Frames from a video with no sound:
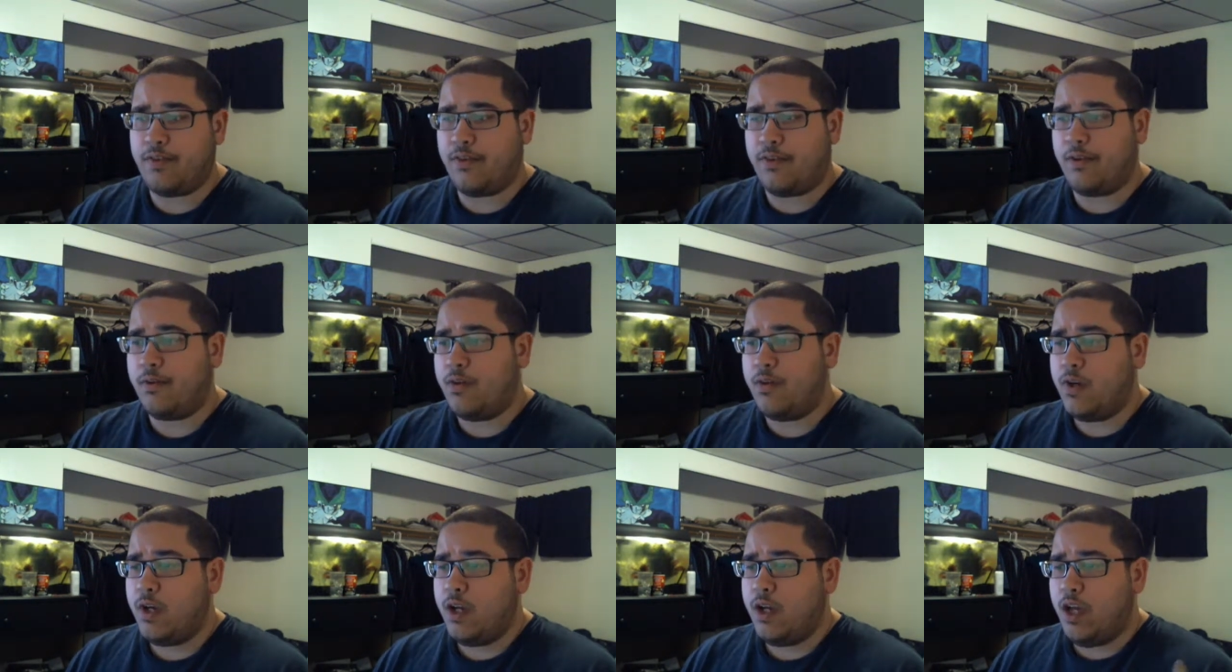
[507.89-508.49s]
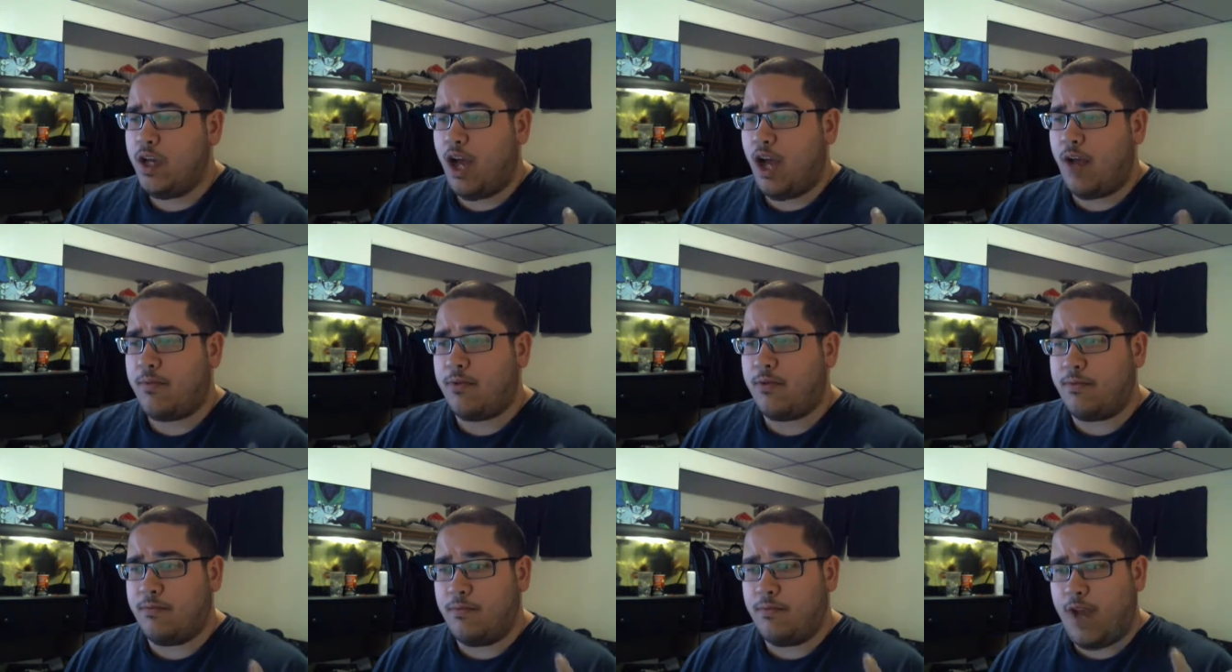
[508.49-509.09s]
So I've
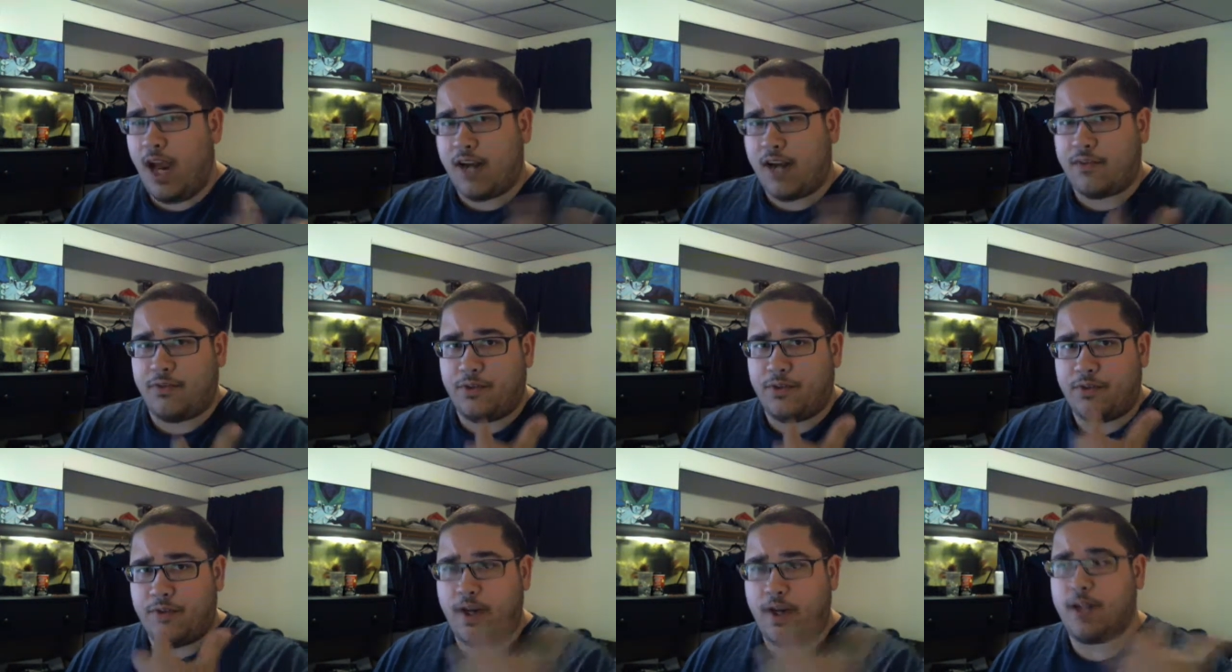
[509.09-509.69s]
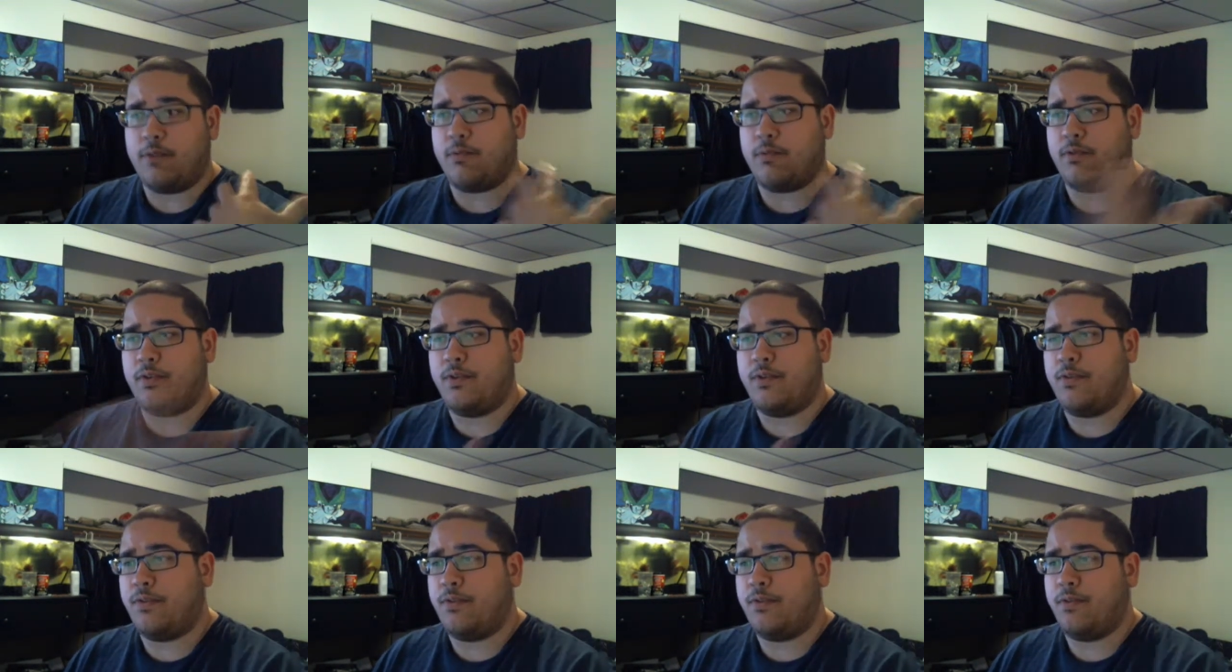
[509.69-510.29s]
been actively trying
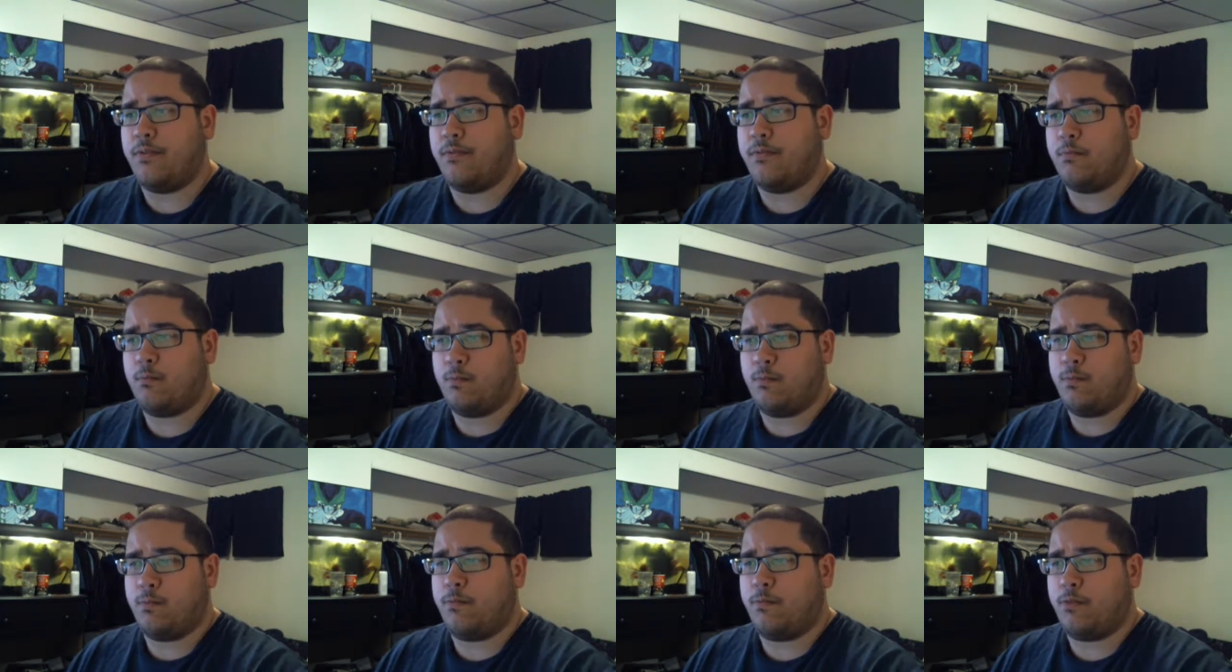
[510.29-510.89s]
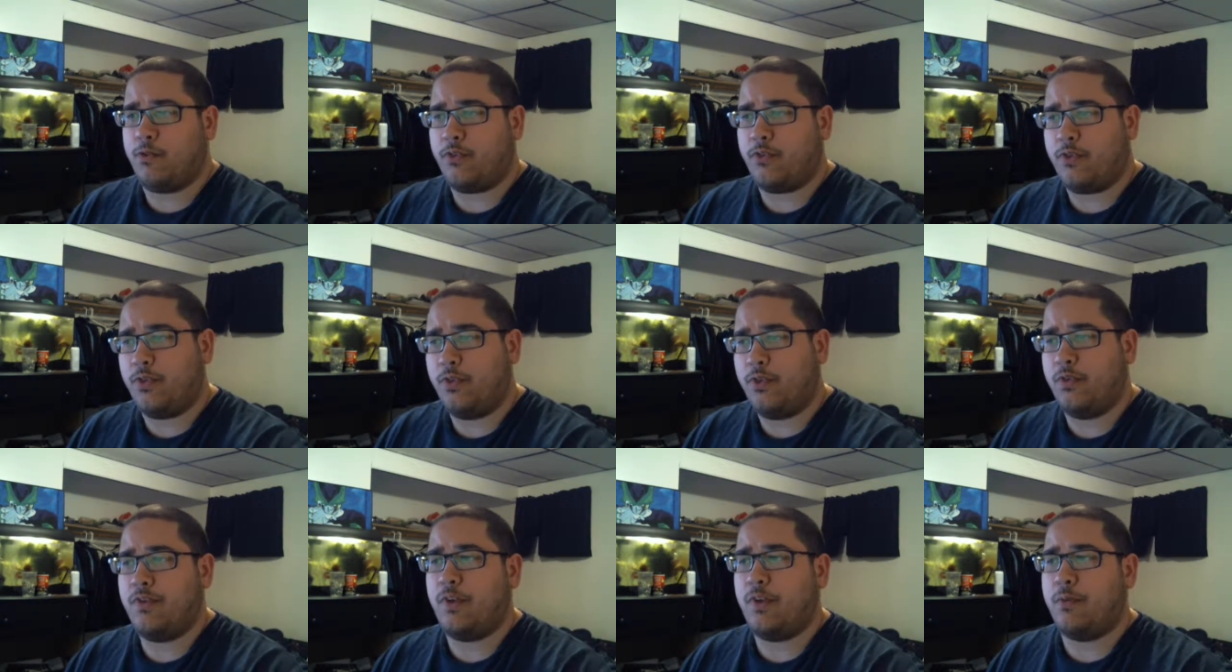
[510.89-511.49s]
to
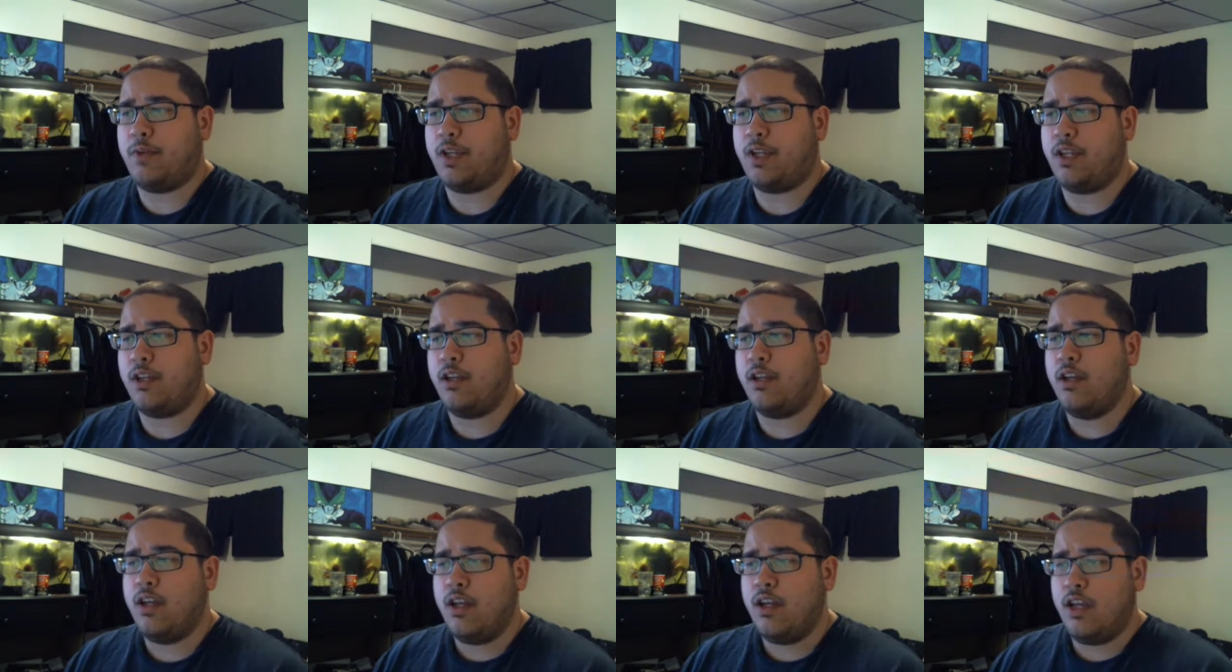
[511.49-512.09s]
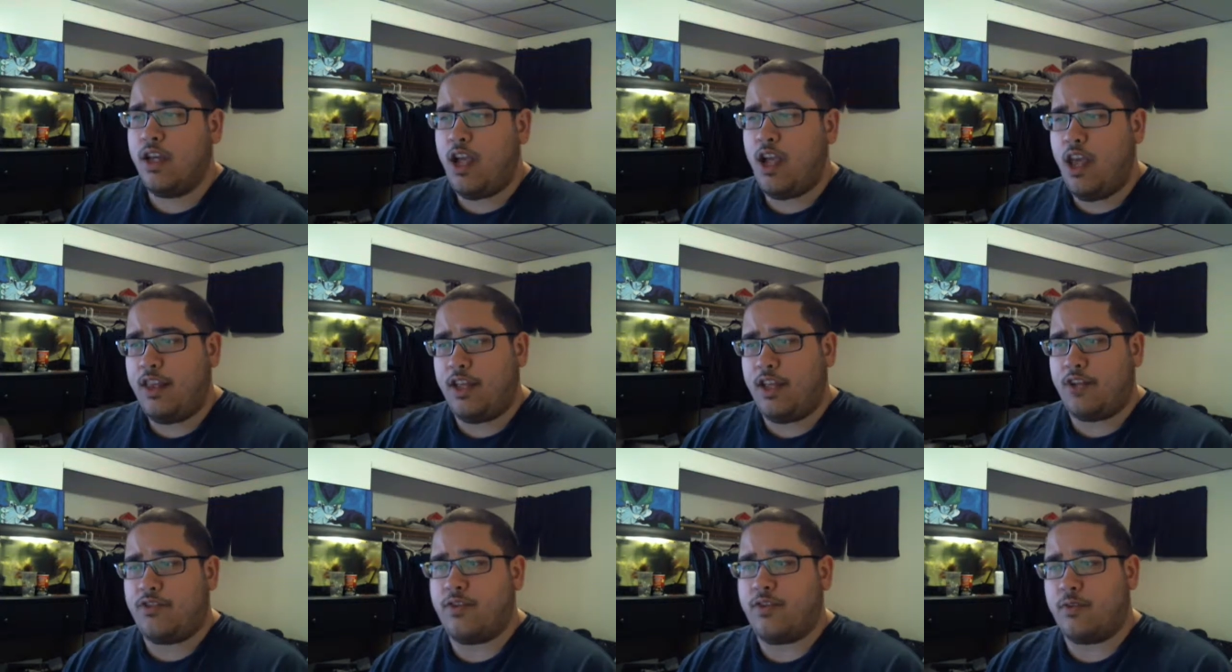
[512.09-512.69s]
pursue something in
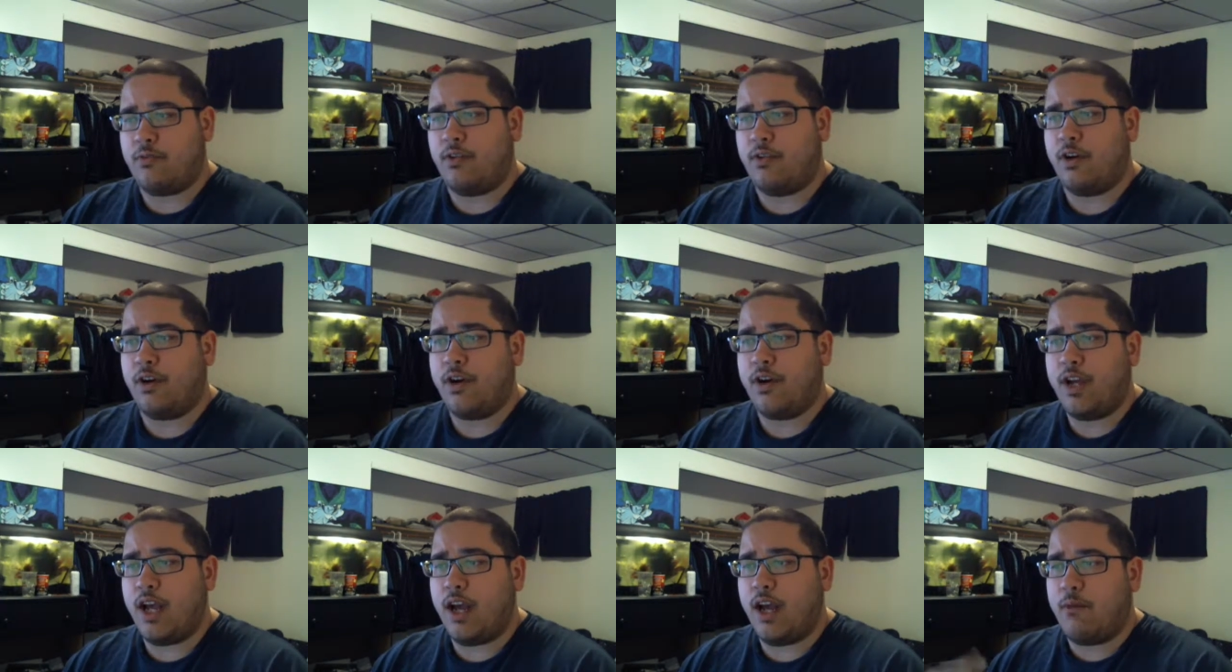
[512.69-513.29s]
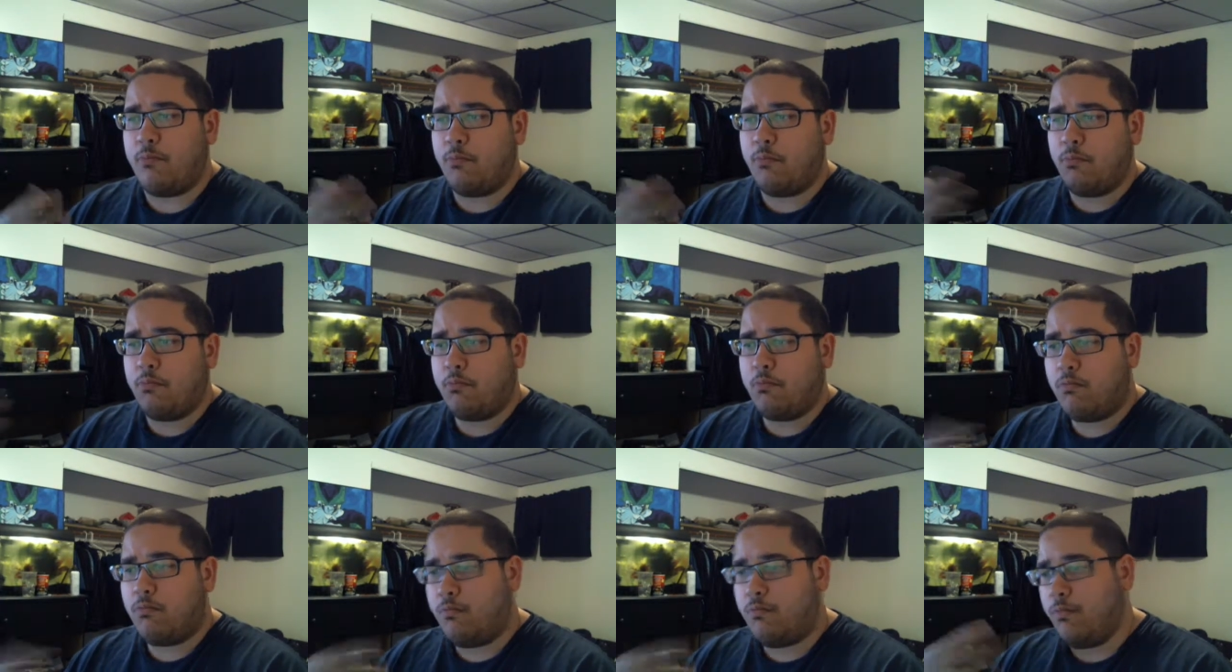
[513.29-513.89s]
that general area. I'm
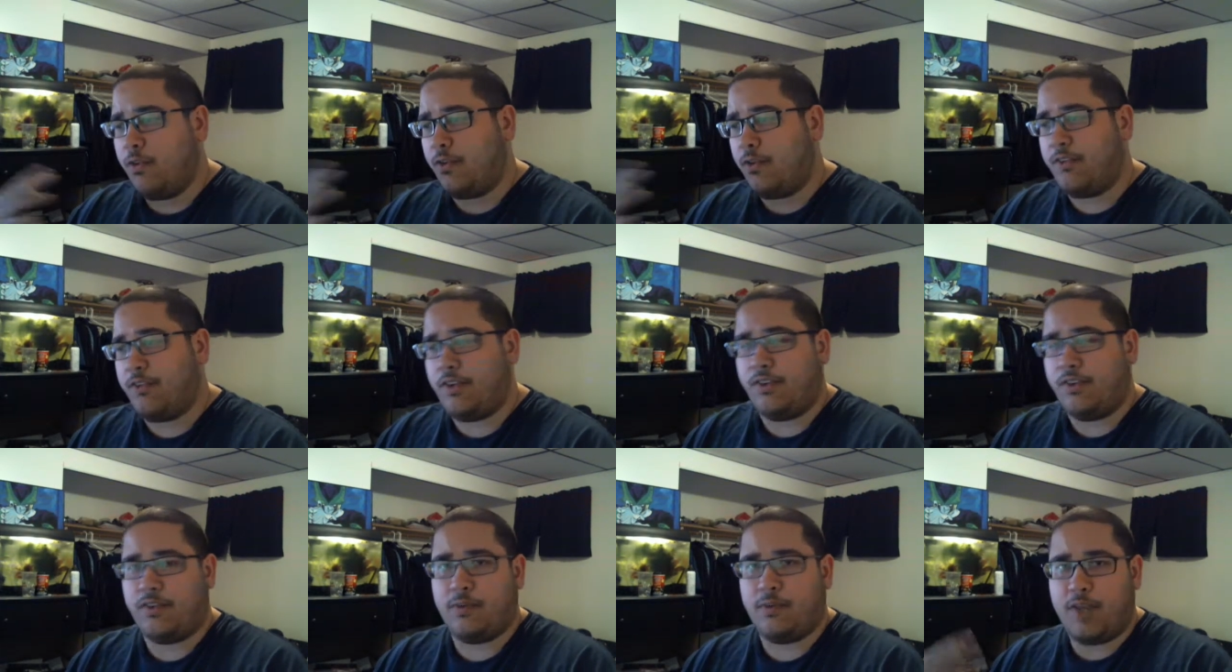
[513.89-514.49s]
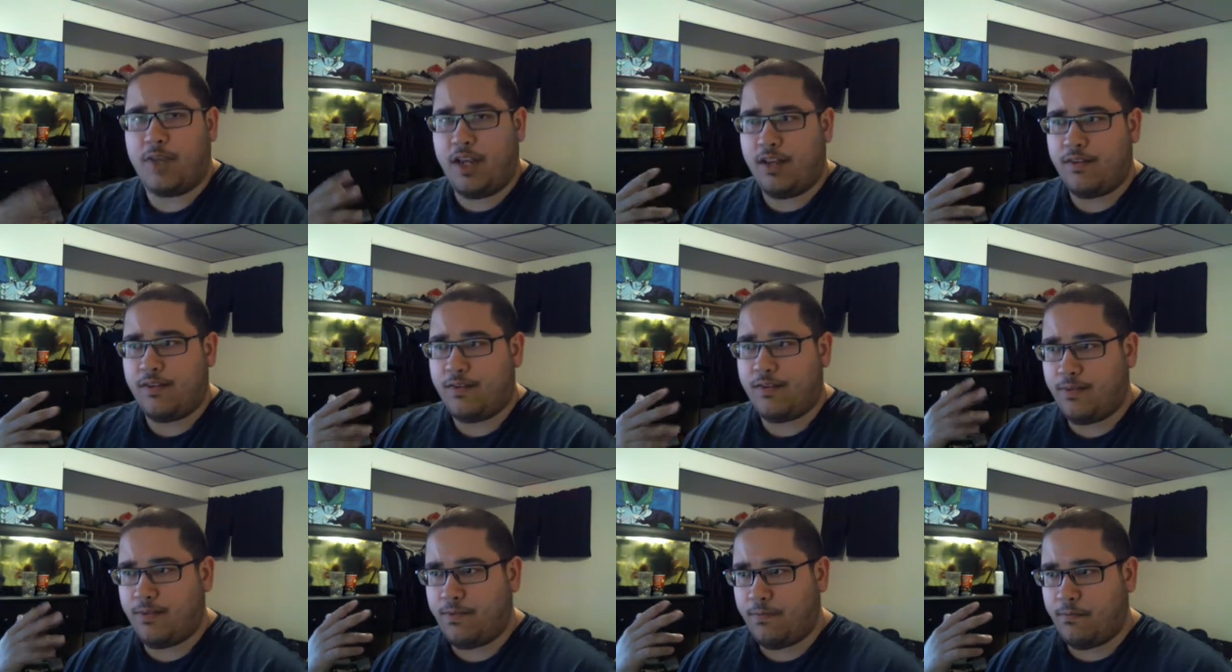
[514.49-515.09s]
there's still some
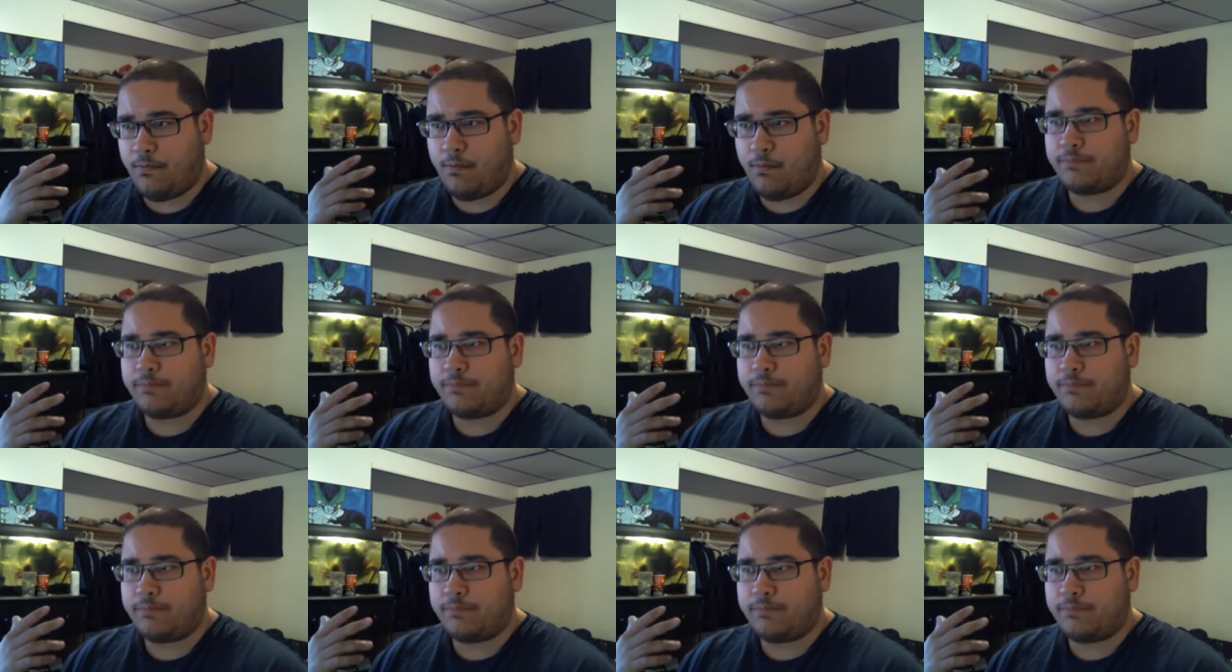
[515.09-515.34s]
things